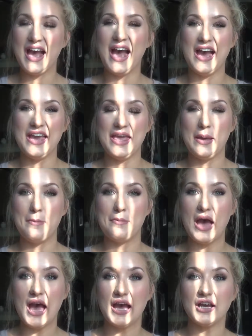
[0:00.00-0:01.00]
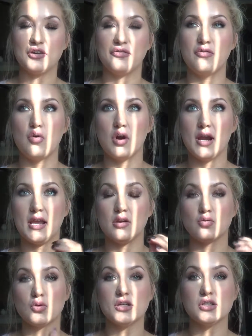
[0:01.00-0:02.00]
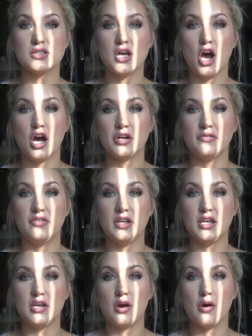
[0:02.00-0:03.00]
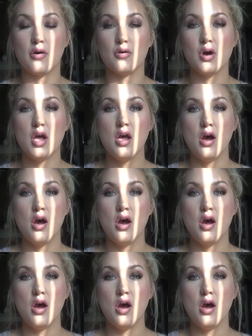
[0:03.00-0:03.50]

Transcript: I am back for a real talk video